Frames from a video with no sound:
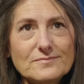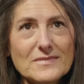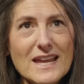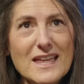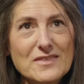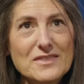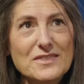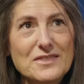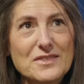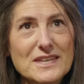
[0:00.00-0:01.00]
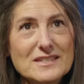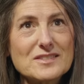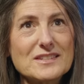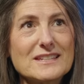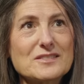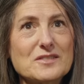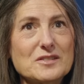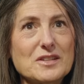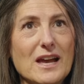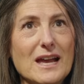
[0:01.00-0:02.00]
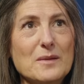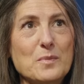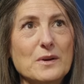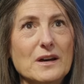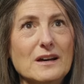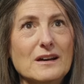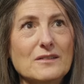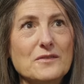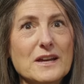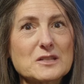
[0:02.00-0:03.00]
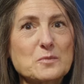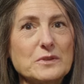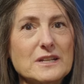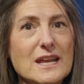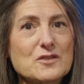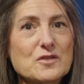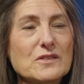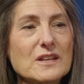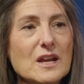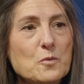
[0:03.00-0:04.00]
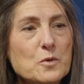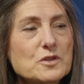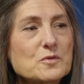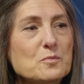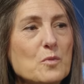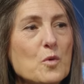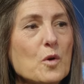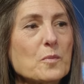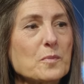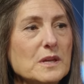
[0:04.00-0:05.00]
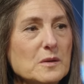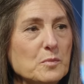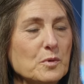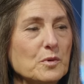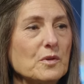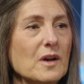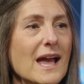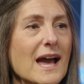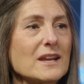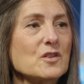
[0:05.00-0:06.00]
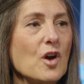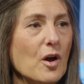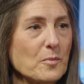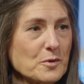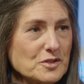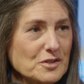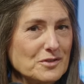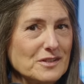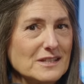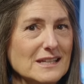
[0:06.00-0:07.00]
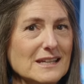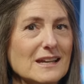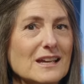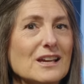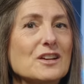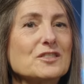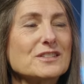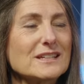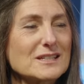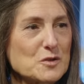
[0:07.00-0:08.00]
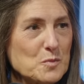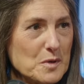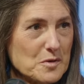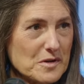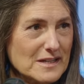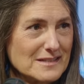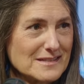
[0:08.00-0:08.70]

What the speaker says: And this is the type of explanation that I wish more people had an opportunity to experience.